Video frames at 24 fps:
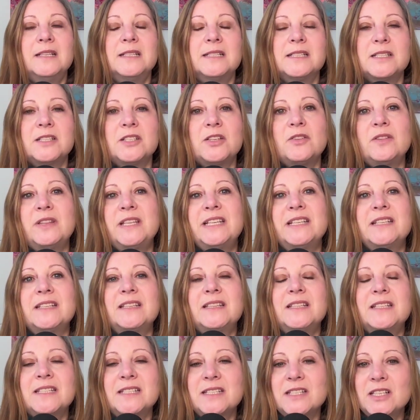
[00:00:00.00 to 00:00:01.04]
So
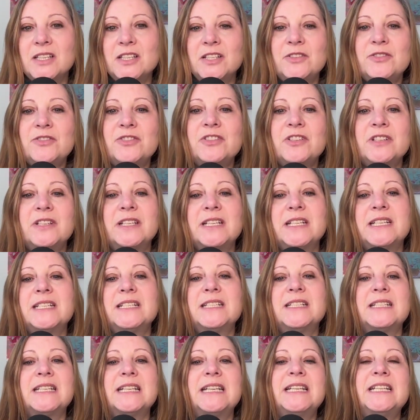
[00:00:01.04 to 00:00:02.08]
the solution
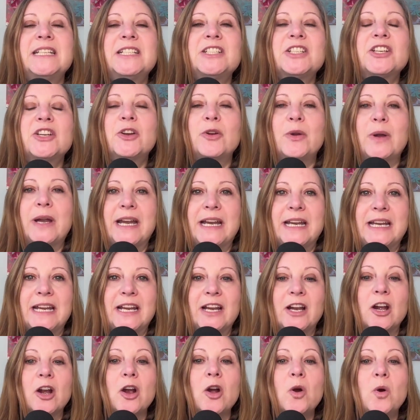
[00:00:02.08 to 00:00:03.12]
is integrating
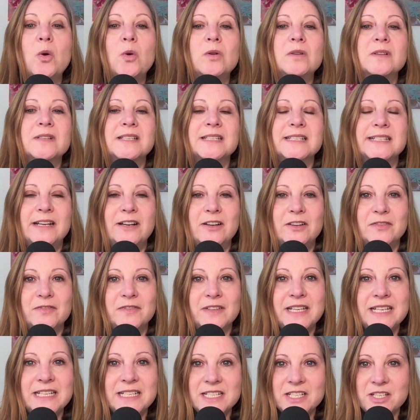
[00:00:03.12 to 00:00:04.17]
our whole self
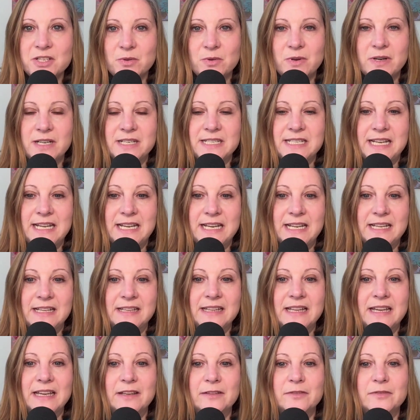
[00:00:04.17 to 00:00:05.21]
into our dating
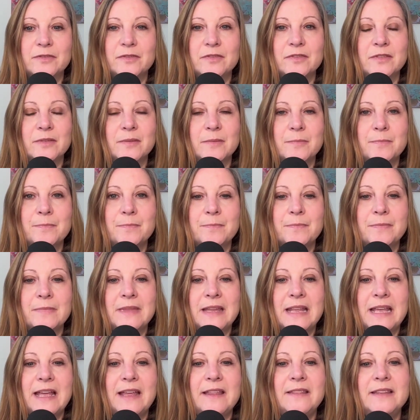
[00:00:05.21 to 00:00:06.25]
life.
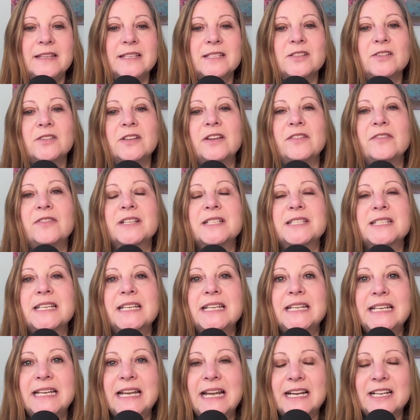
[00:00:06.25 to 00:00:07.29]
And this will give us
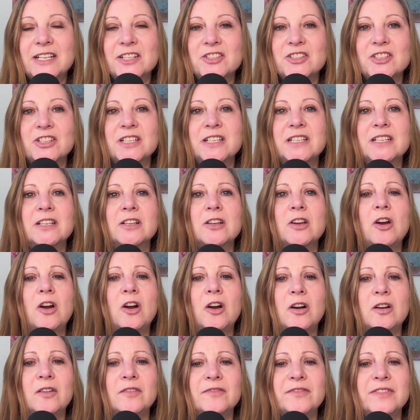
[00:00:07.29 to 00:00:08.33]
connection,
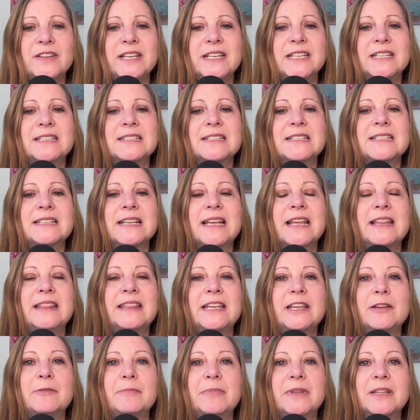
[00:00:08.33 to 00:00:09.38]
confidence, and
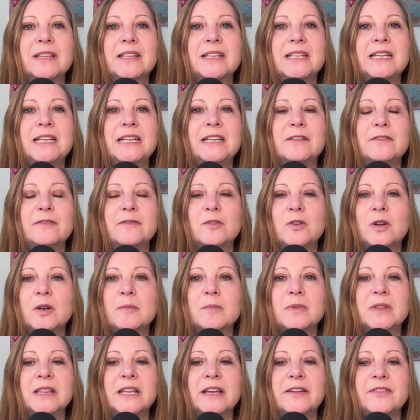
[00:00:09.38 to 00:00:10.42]
the ability to
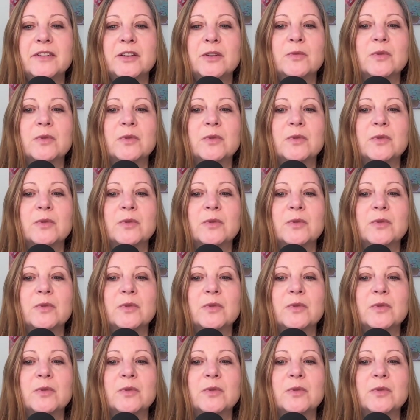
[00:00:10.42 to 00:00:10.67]
form a loving